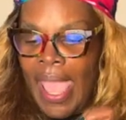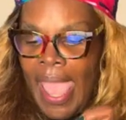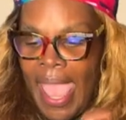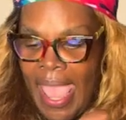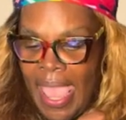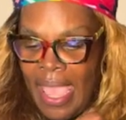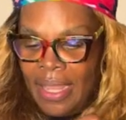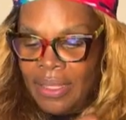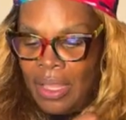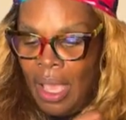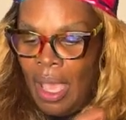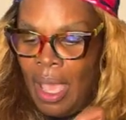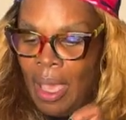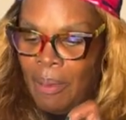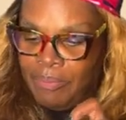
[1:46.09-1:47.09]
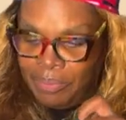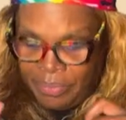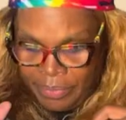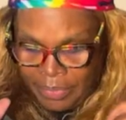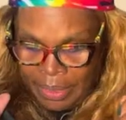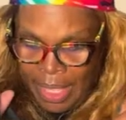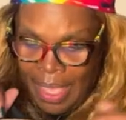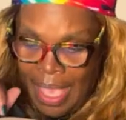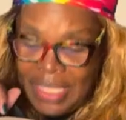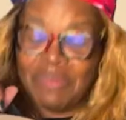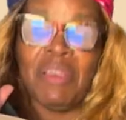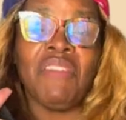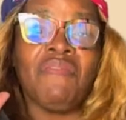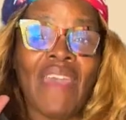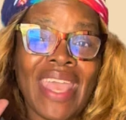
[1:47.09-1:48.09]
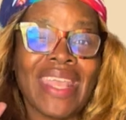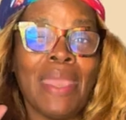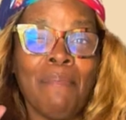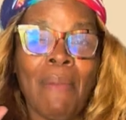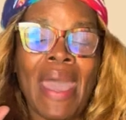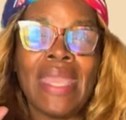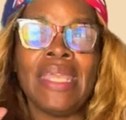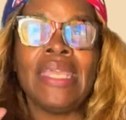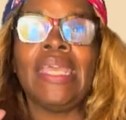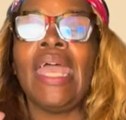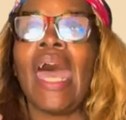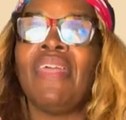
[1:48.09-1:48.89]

And as a matter of fact, it might,